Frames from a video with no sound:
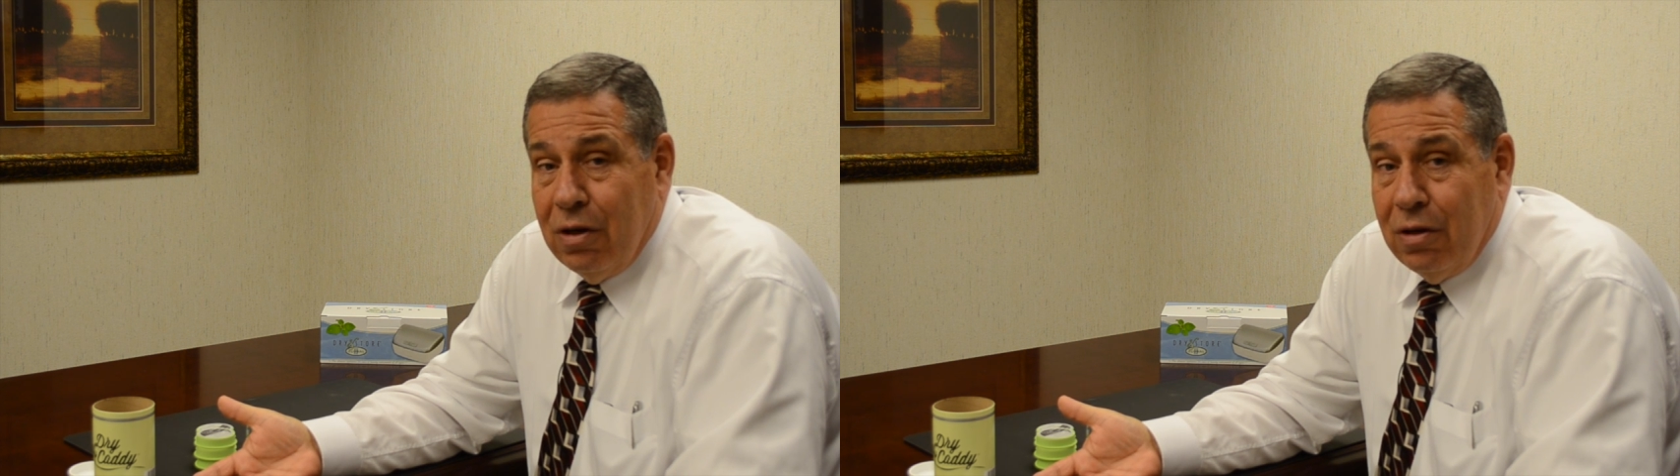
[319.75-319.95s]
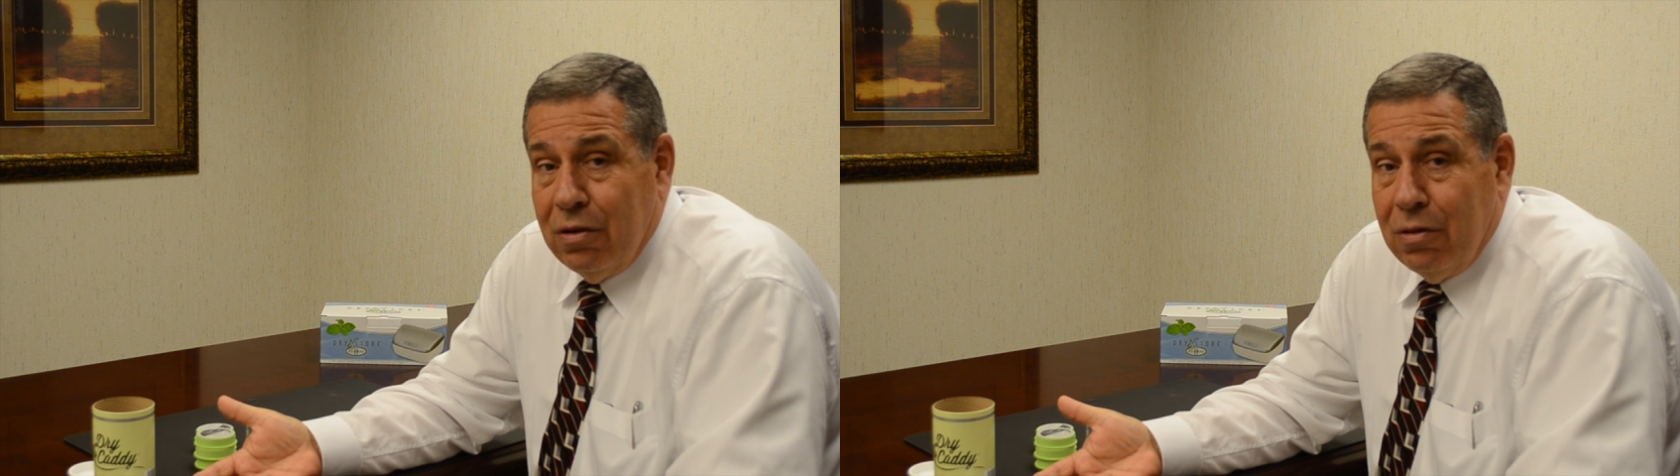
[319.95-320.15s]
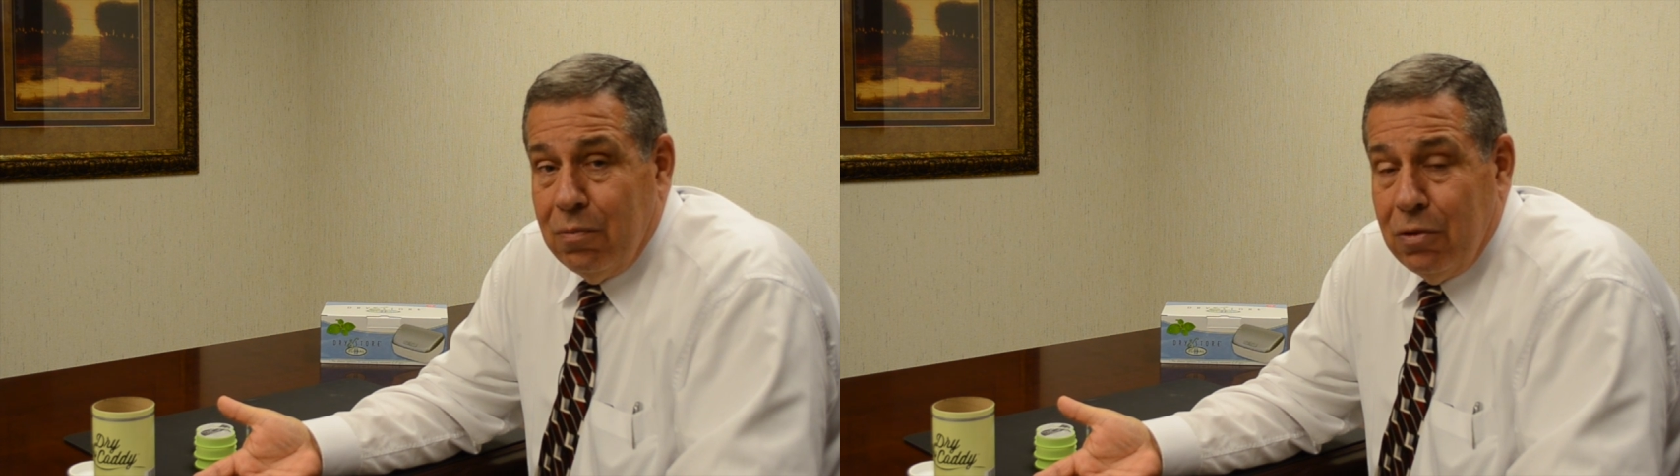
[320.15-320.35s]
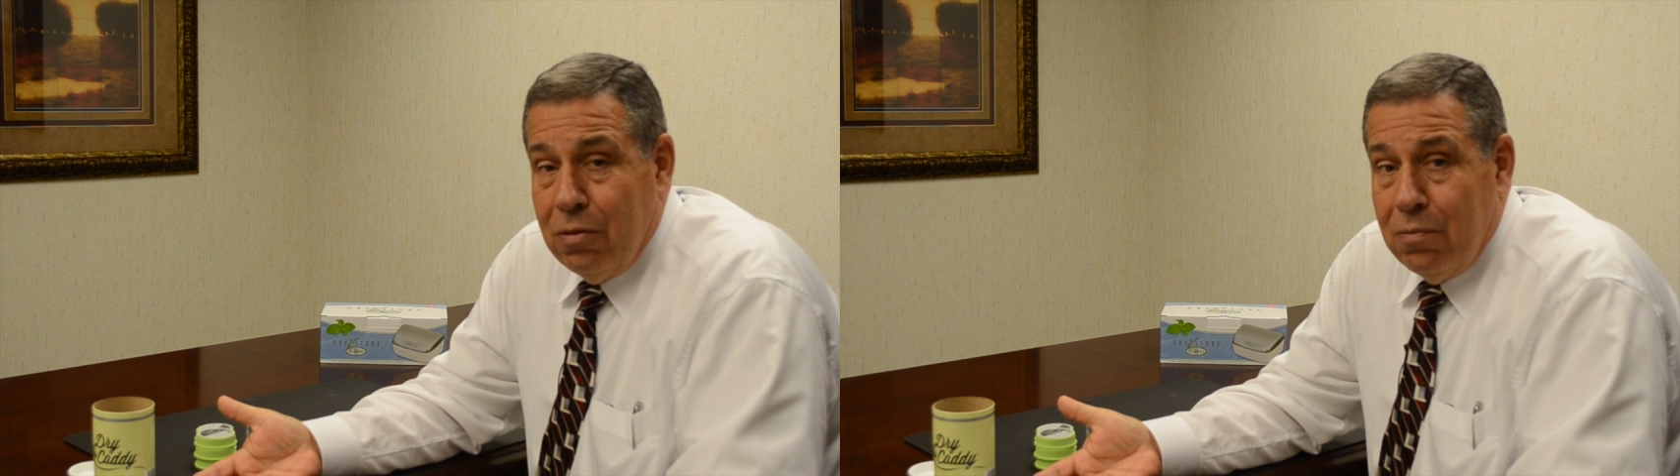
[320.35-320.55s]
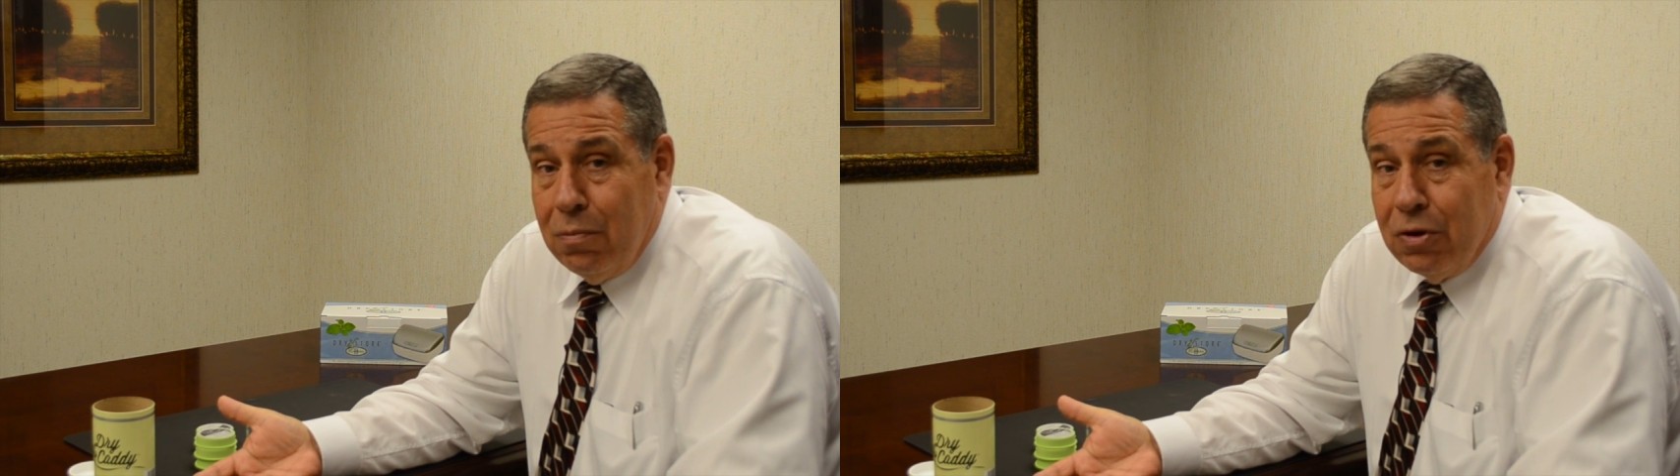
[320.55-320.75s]

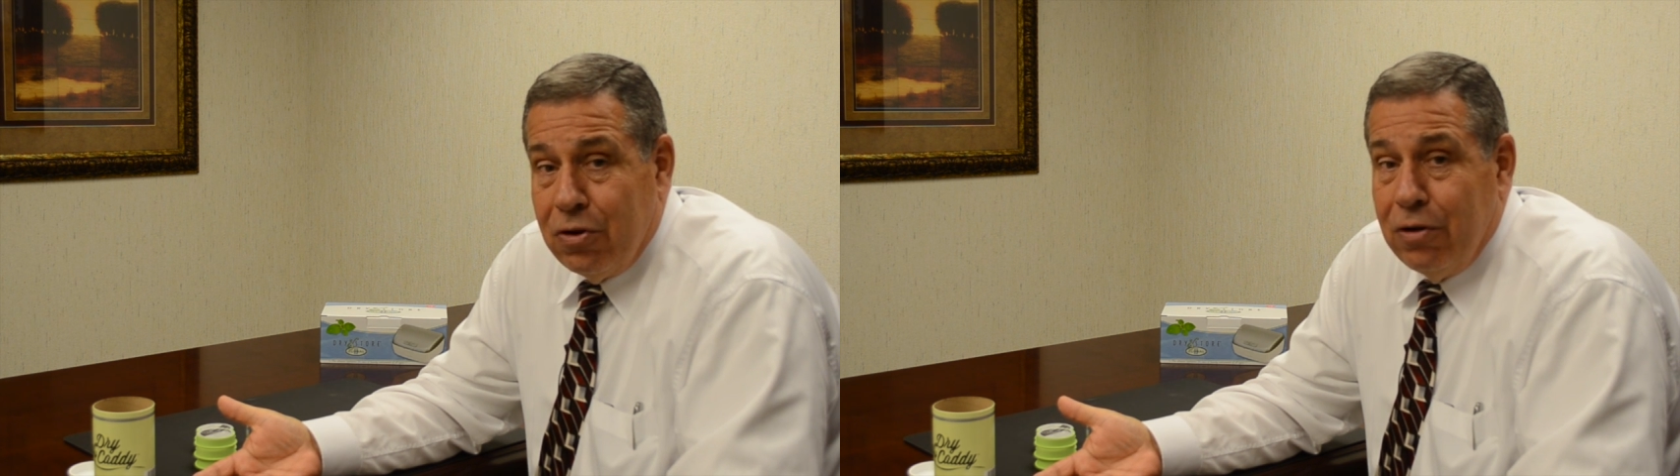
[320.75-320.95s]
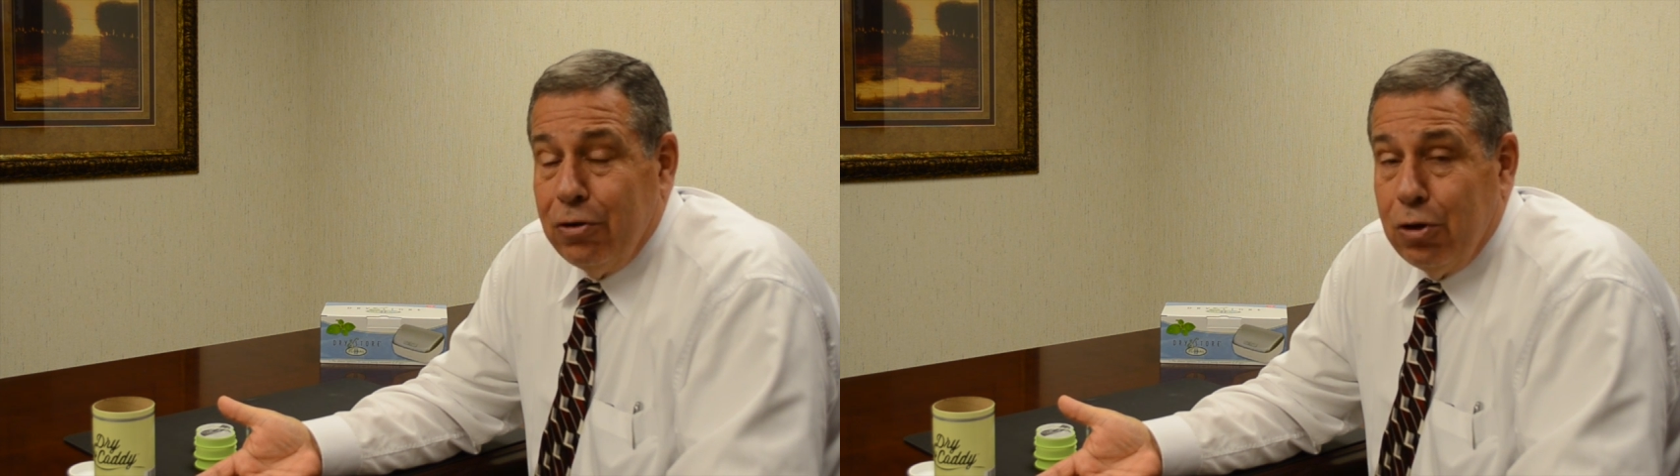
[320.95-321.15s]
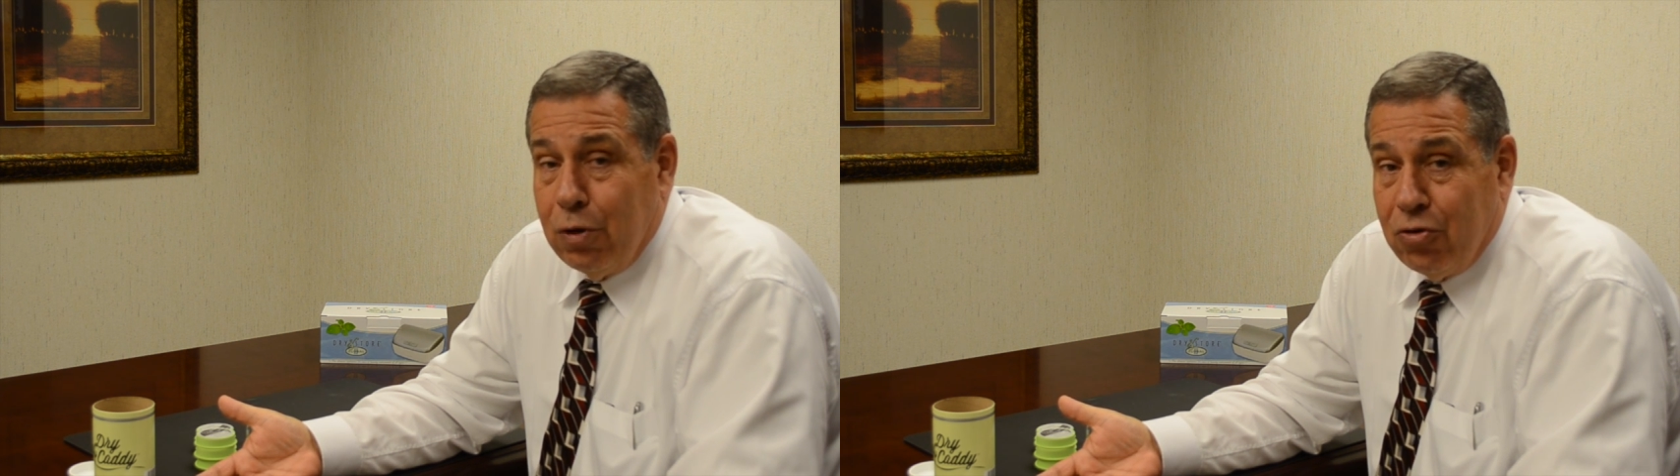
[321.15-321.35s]
the material